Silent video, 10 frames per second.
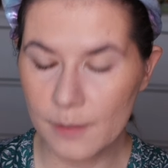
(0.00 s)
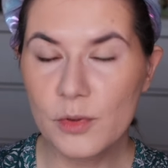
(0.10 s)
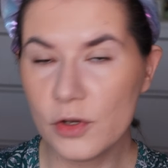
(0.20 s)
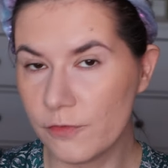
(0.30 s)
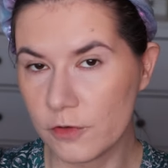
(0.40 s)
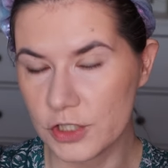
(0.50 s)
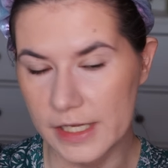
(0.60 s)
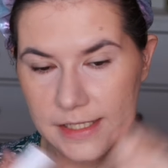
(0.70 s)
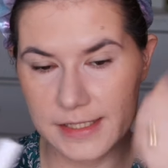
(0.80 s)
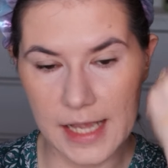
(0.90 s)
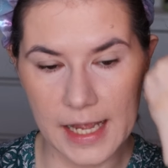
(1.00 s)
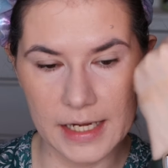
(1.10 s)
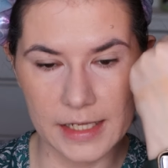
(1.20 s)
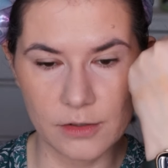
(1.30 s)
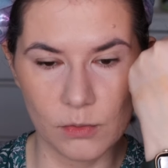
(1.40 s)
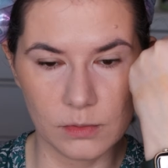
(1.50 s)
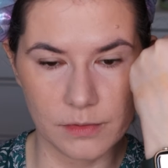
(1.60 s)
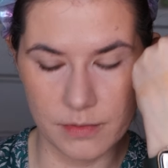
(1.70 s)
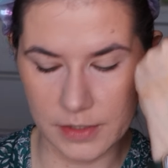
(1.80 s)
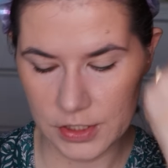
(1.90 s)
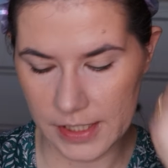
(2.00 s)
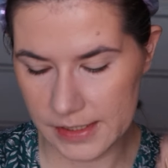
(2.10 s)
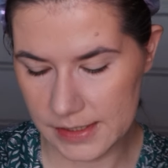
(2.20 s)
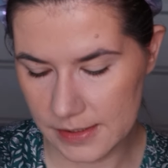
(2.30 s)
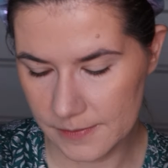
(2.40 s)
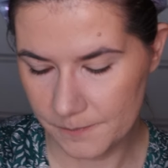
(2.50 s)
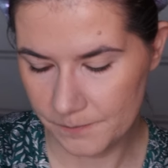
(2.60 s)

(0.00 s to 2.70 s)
beautiful shade I like all three shades